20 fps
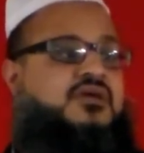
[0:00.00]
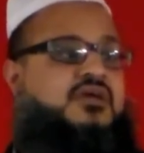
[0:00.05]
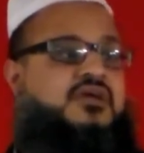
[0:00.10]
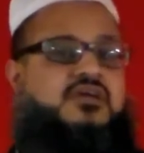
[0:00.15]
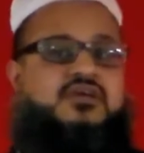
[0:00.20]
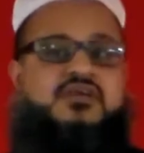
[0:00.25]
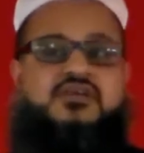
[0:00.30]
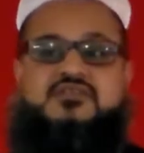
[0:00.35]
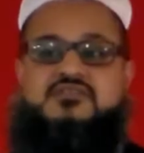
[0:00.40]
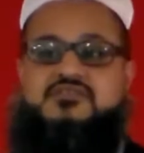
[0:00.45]

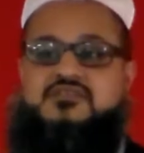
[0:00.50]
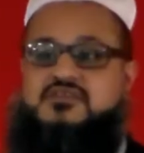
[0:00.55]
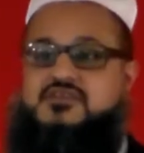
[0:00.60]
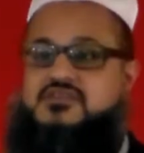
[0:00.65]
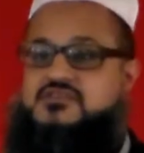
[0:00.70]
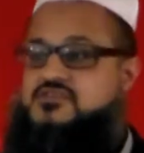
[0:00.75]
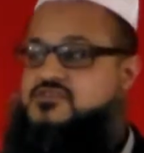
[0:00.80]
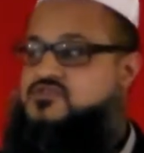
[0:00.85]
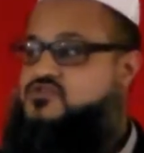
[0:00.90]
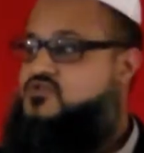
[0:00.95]
In
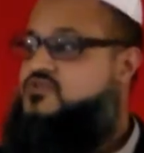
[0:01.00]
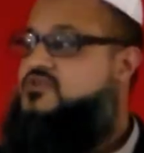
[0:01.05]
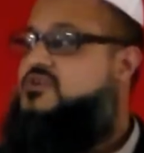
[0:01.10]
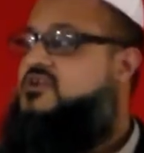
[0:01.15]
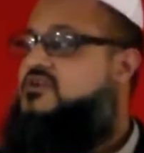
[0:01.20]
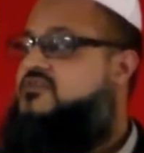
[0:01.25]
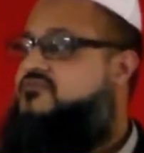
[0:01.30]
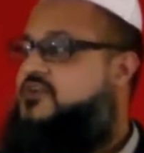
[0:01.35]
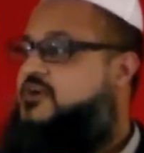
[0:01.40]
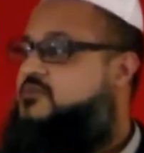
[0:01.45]
the
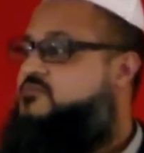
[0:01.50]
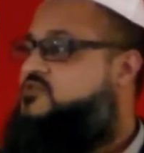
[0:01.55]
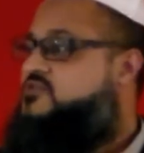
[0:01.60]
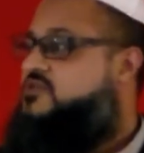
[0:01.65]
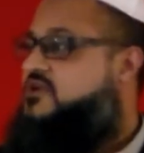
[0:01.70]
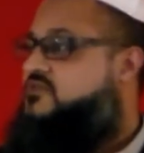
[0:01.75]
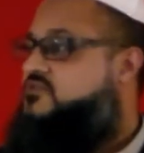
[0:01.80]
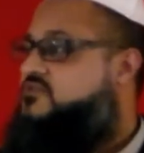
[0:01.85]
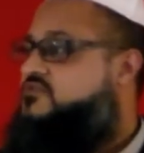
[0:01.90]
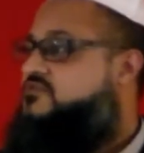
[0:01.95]
Sunan of
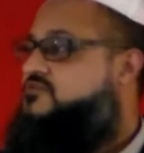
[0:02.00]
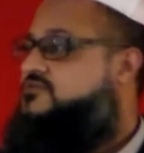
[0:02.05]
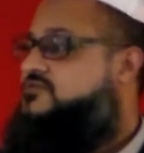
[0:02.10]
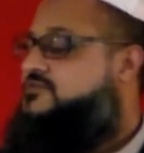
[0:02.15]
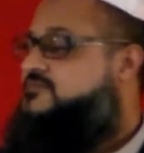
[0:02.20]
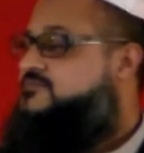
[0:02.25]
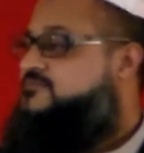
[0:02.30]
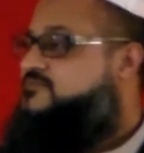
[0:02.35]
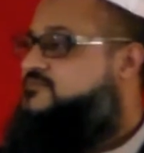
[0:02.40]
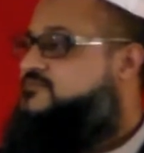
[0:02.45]
Abu
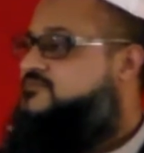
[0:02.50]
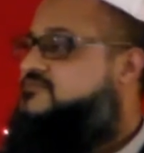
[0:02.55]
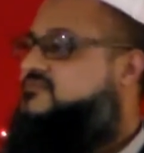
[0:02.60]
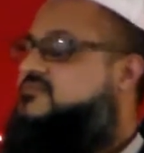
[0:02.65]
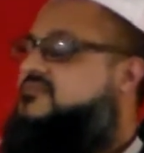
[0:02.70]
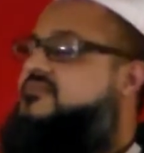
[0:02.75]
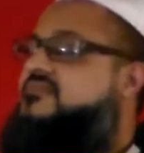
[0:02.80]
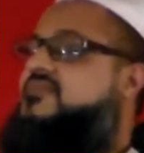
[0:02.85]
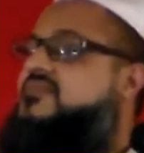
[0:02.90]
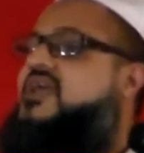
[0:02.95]
Dawood,
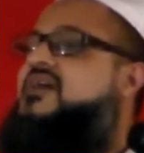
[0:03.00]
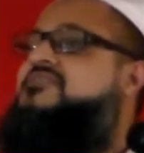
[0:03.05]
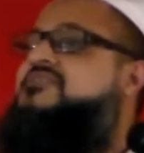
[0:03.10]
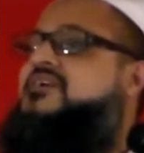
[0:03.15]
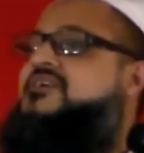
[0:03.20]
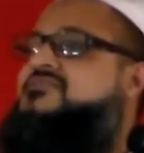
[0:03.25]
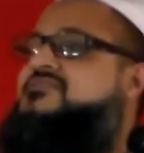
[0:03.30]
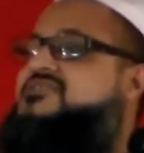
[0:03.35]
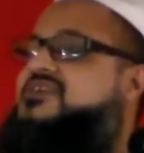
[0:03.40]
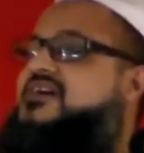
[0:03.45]

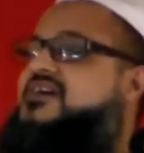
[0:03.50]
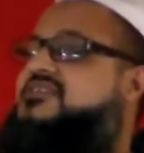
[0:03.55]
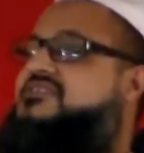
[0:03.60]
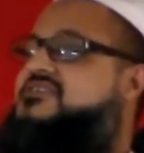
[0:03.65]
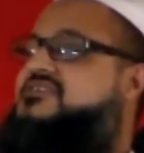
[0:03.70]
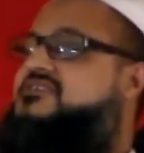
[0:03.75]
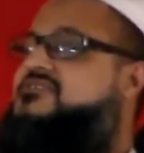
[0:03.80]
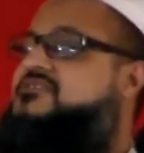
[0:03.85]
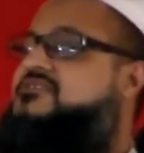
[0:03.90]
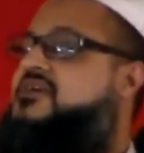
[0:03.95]
there is a
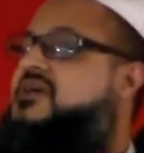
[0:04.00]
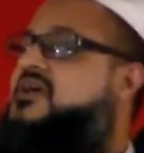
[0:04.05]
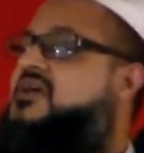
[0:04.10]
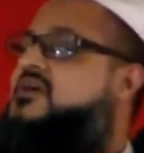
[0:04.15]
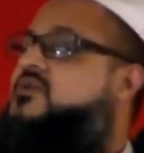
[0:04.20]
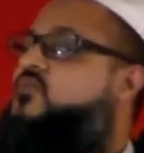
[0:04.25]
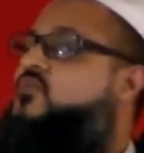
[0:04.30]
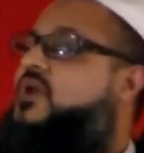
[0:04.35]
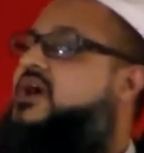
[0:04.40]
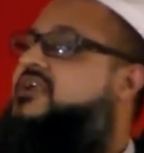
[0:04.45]
hadith
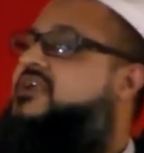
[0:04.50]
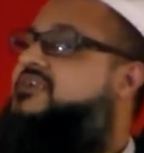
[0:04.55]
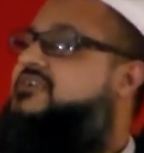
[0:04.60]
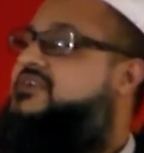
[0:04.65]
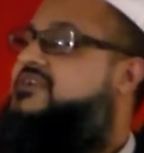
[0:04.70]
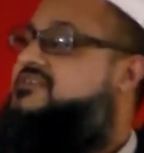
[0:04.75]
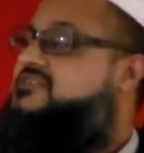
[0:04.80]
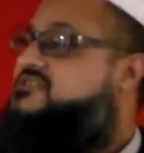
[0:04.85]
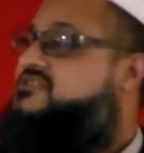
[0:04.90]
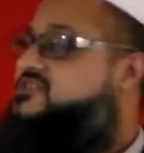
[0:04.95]
where
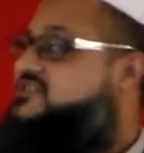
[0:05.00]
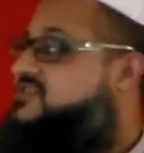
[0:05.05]
an